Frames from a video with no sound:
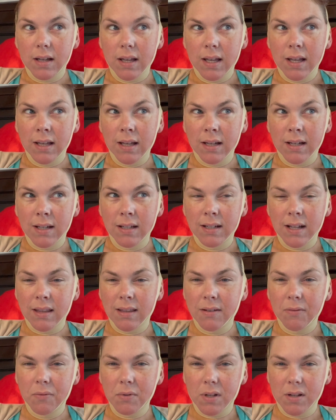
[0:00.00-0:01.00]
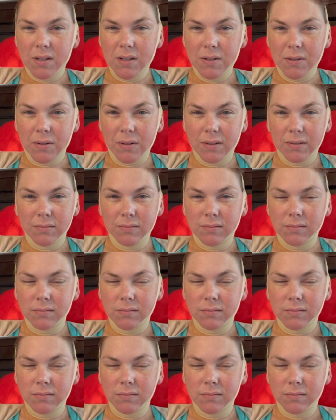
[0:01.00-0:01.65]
and I think it was also